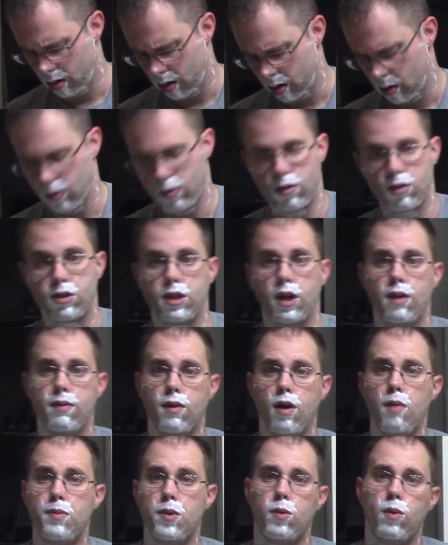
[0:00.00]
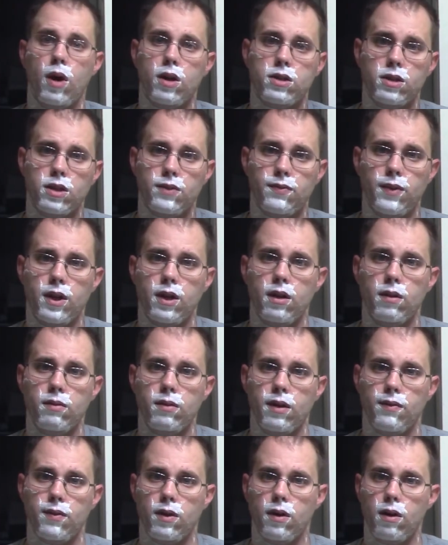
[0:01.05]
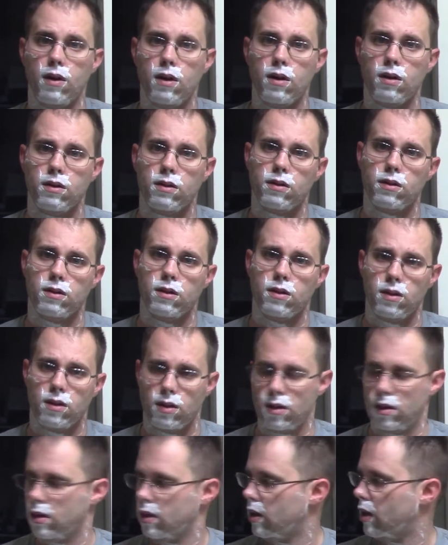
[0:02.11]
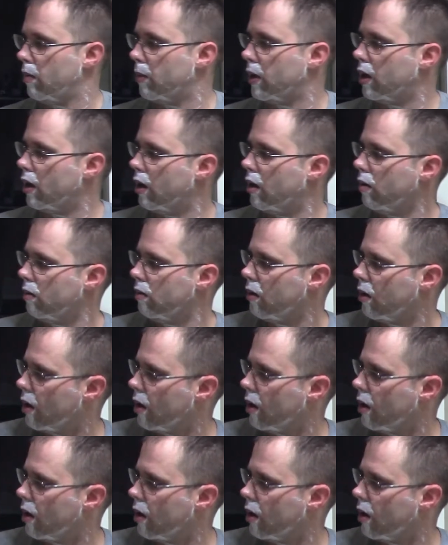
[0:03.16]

Northern Shaver, hope you're watching this video. If you are, let me know.